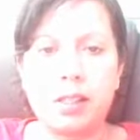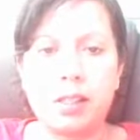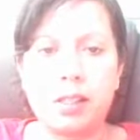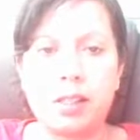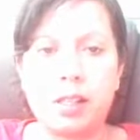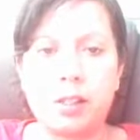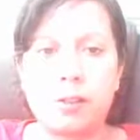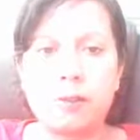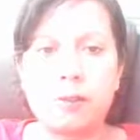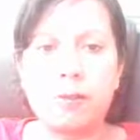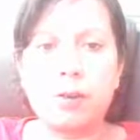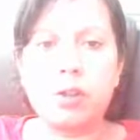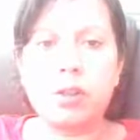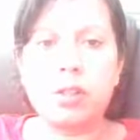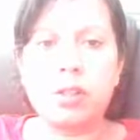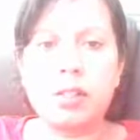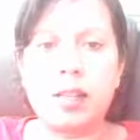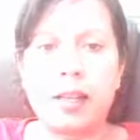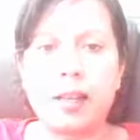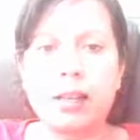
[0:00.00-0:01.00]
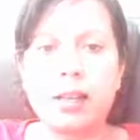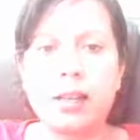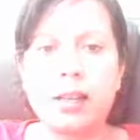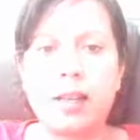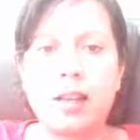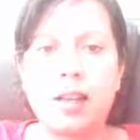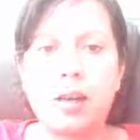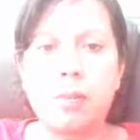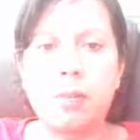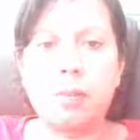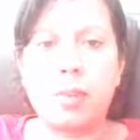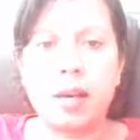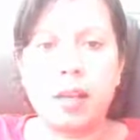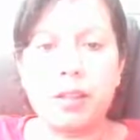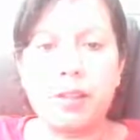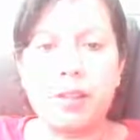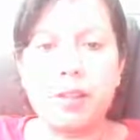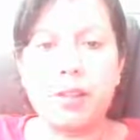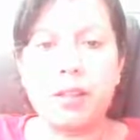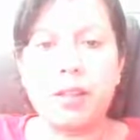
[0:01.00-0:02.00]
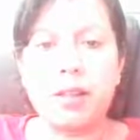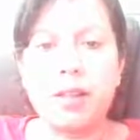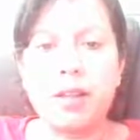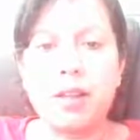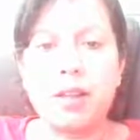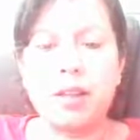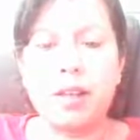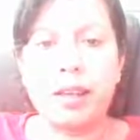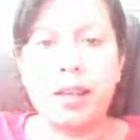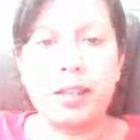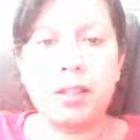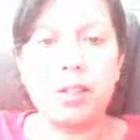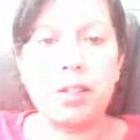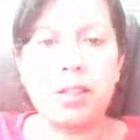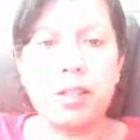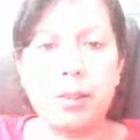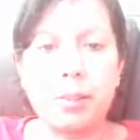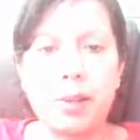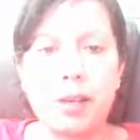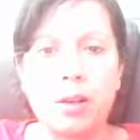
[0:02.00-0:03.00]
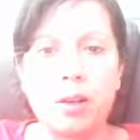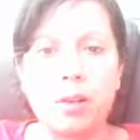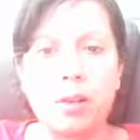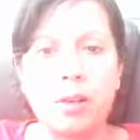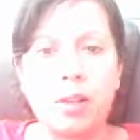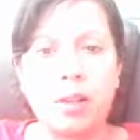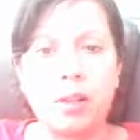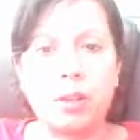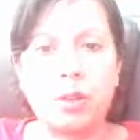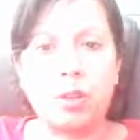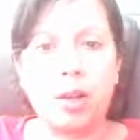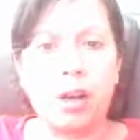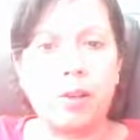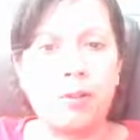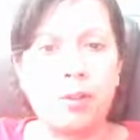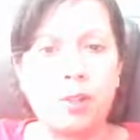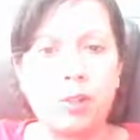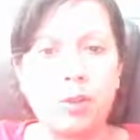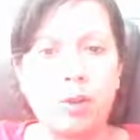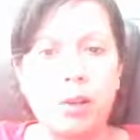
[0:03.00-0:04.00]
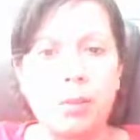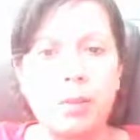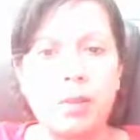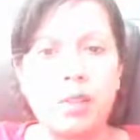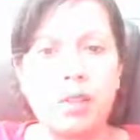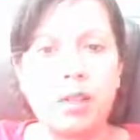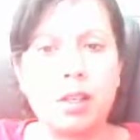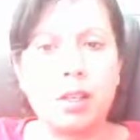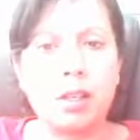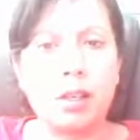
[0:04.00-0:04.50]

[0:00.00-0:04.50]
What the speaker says: It says full stack, Python, HTML, JavaScript,